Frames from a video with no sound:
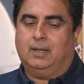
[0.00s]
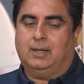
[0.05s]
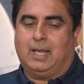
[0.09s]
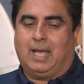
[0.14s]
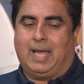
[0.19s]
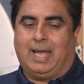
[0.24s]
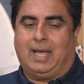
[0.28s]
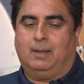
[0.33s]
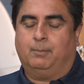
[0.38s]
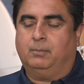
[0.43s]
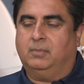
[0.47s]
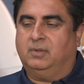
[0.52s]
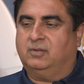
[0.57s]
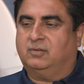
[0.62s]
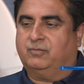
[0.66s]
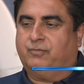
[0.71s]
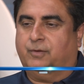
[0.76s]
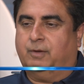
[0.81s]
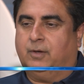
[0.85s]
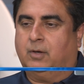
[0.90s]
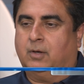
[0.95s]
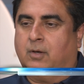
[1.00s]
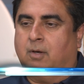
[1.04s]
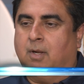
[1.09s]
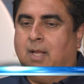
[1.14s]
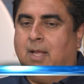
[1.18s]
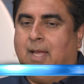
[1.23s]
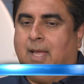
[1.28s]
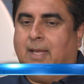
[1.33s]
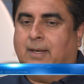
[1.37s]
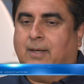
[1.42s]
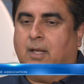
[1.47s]
an atmosphere
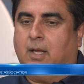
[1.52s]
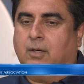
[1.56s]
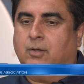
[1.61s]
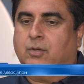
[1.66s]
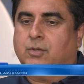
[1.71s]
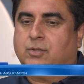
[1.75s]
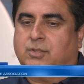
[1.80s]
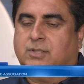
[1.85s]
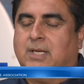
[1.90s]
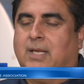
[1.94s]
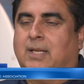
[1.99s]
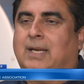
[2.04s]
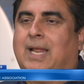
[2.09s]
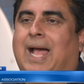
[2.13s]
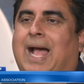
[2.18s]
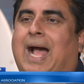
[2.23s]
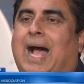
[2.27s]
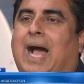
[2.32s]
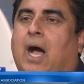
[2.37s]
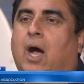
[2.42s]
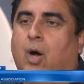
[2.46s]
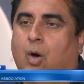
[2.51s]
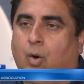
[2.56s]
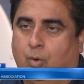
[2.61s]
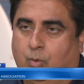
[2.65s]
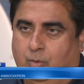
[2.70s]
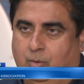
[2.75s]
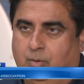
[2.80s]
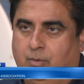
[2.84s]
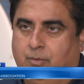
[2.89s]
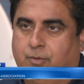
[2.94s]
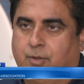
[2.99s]
and understand
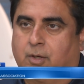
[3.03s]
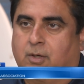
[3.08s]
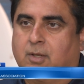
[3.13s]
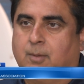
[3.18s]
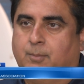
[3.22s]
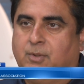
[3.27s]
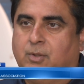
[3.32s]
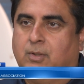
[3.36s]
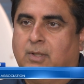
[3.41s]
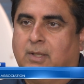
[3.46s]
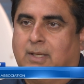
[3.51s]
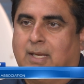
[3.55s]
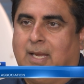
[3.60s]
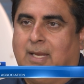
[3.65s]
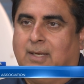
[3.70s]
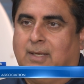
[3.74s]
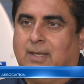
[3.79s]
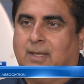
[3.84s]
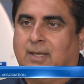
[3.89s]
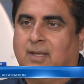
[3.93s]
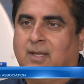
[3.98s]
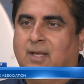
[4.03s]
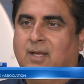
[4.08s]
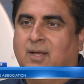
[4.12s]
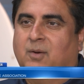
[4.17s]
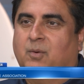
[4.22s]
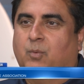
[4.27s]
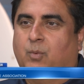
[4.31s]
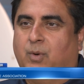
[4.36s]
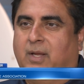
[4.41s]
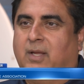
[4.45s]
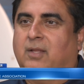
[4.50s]
how they're communicating
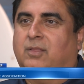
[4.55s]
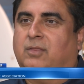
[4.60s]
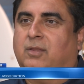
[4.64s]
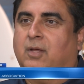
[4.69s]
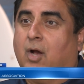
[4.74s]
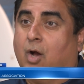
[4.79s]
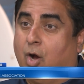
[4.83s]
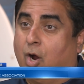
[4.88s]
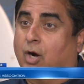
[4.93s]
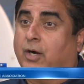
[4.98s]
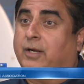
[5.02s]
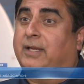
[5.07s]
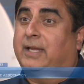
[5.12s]
with our